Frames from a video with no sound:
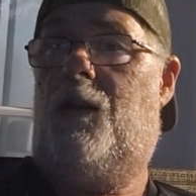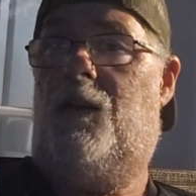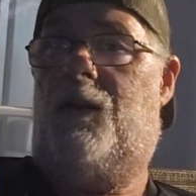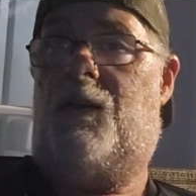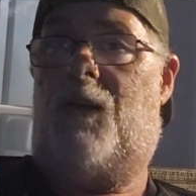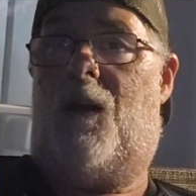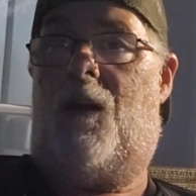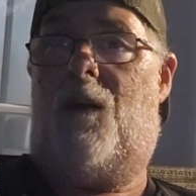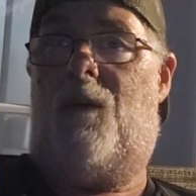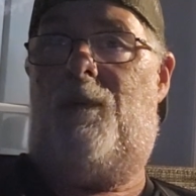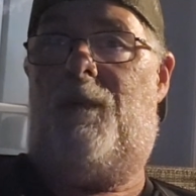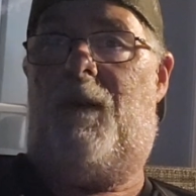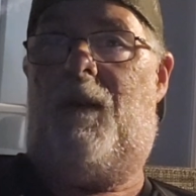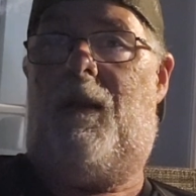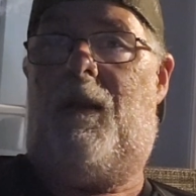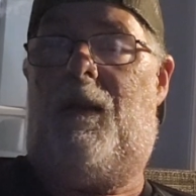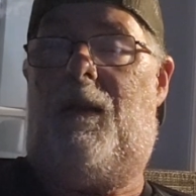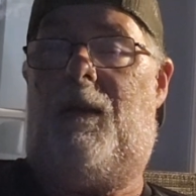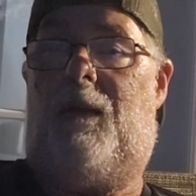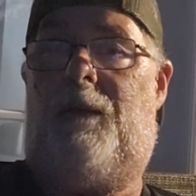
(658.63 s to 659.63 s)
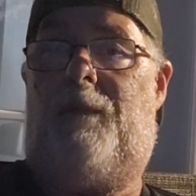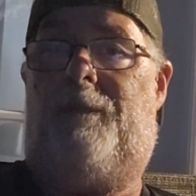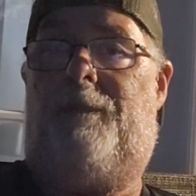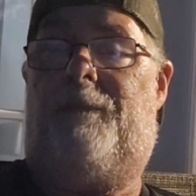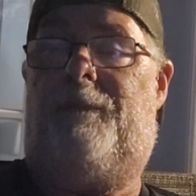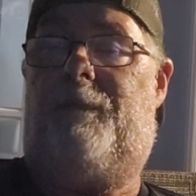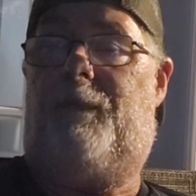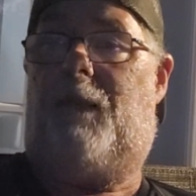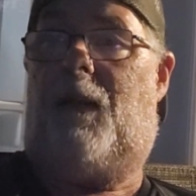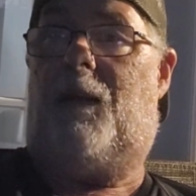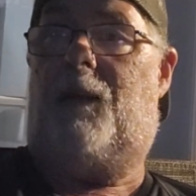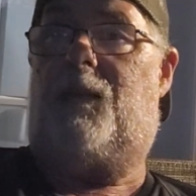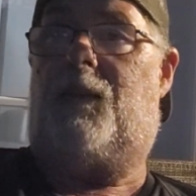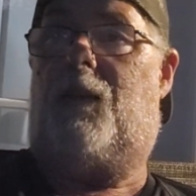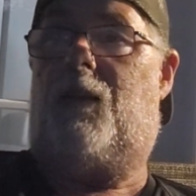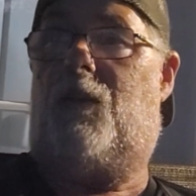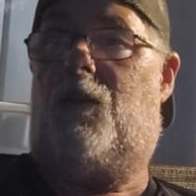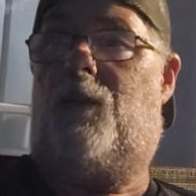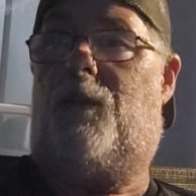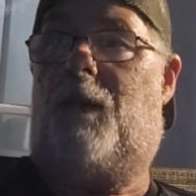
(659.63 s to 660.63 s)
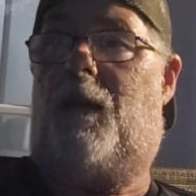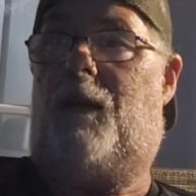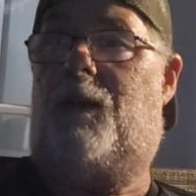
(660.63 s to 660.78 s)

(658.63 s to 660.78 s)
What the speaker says: So I said to him,